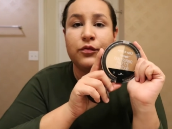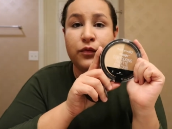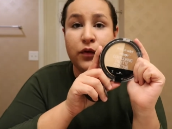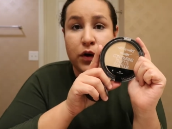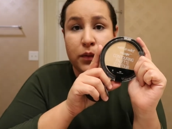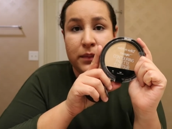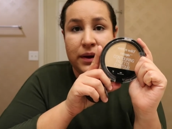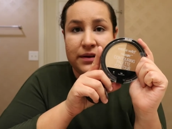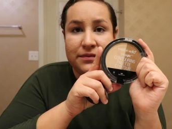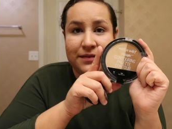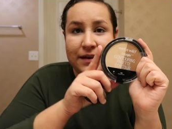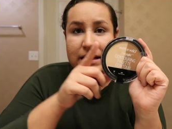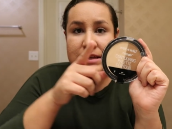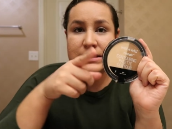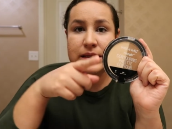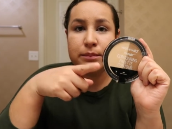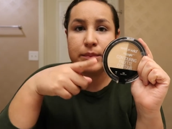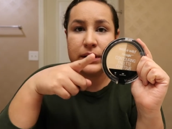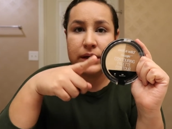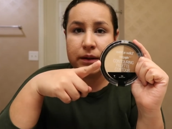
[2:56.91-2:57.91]
For my
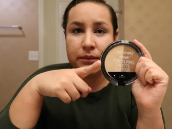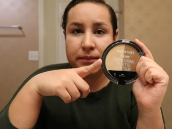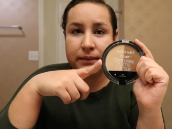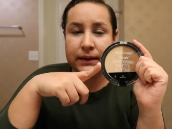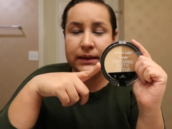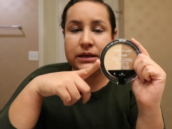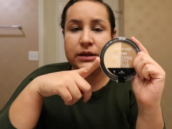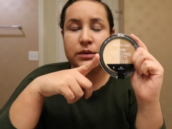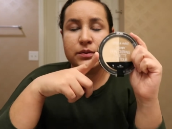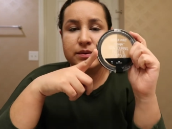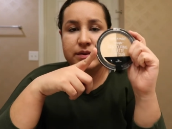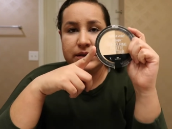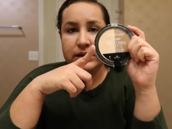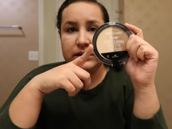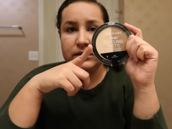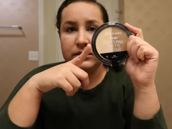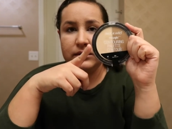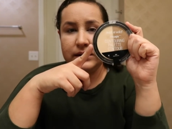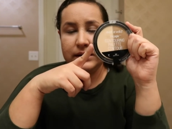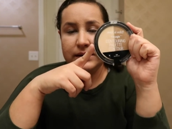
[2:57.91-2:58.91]
face, I'm gonna be
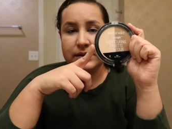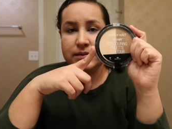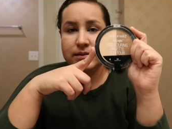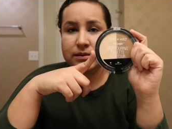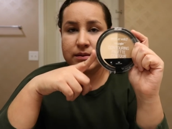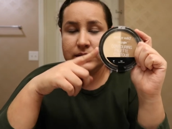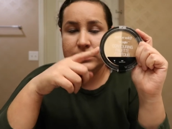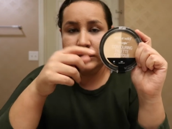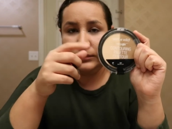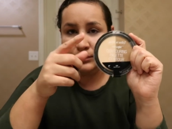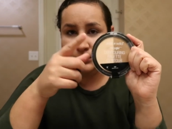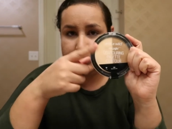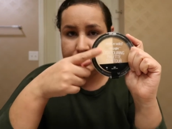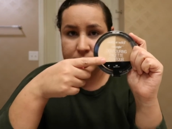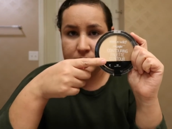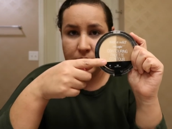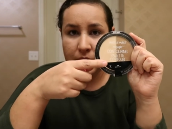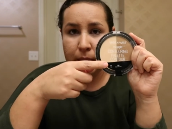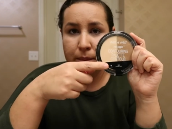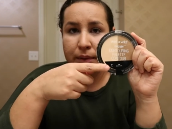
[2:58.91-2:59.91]
using this
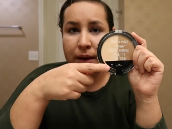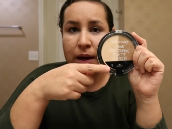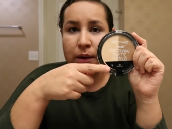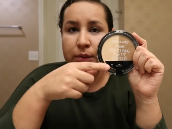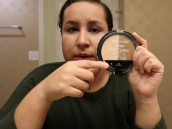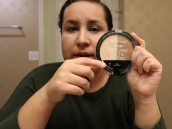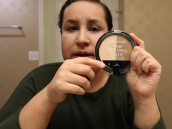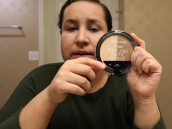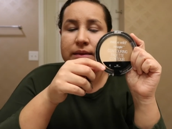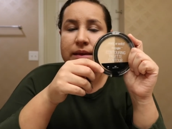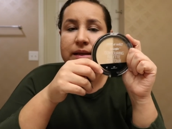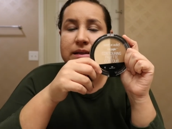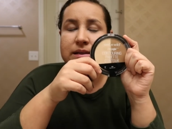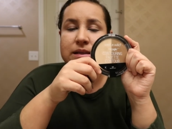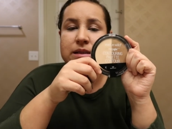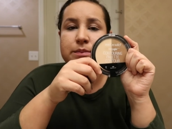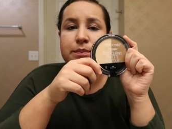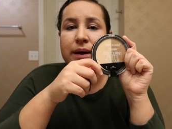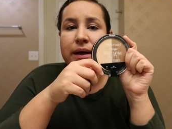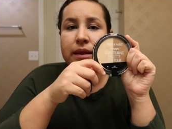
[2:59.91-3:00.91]
powder.
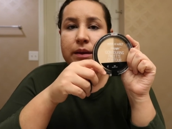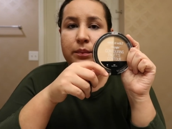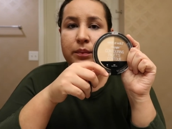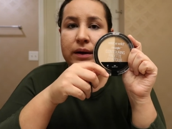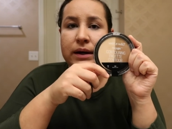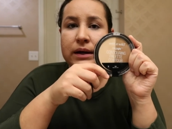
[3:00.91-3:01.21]
This is by the